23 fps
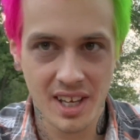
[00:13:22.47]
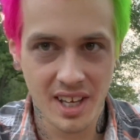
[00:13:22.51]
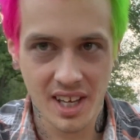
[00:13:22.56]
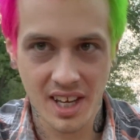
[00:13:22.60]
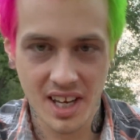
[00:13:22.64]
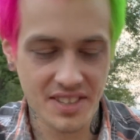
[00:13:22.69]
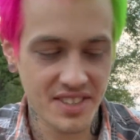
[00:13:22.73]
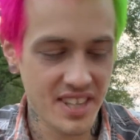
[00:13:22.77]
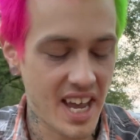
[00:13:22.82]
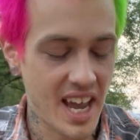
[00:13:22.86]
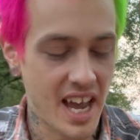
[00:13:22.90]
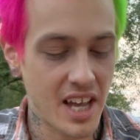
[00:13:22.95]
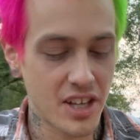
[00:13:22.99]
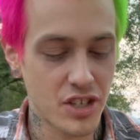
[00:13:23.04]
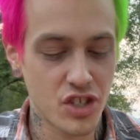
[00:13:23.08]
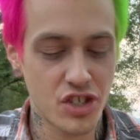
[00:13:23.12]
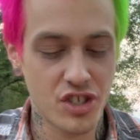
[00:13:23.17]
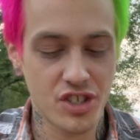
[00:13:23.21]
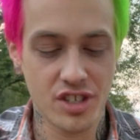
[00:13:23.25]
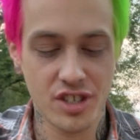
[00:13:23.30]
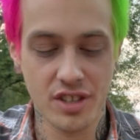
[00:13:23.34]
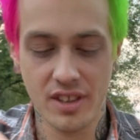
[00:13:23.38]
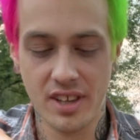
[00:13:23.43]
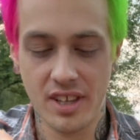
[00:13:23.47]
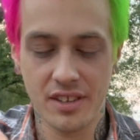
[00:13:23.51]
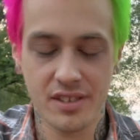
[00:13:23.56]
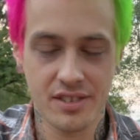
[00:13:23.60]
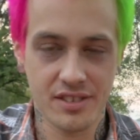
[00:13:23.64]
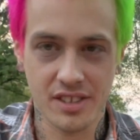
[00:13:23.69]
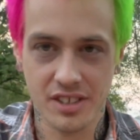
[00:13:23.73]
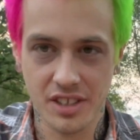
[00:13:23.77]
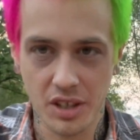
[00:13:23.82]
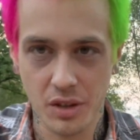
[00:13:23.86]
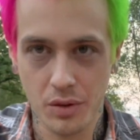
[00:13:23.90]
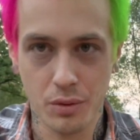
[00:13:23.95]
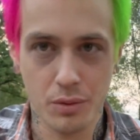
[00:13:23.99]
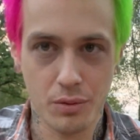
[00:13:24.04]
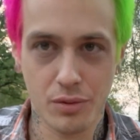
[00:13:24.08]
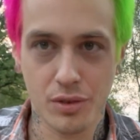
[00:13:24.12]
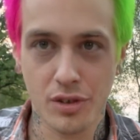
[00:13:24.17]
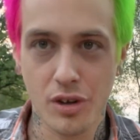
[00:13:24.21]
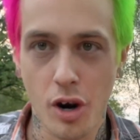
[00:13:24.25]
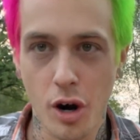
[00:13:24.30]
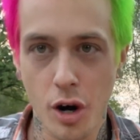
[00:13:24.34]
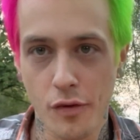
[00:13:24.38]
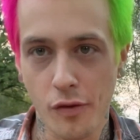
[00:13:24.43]
attach to this and you
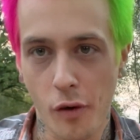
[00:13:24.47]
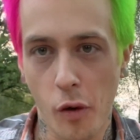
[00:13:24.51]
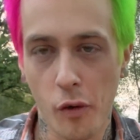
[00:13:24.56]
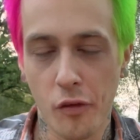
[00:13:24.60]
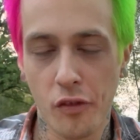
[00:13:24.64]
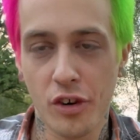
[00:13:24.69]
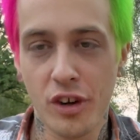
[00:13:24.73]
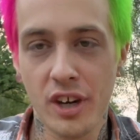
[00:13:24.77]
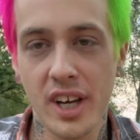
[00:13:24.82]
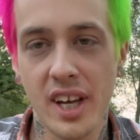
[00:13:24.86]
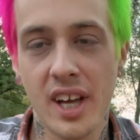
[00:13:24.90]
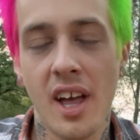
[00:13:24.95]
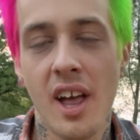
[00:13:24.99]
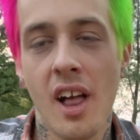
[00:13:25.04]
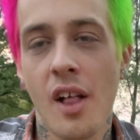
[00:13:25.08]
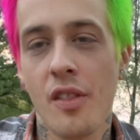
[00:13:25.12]
carve over it.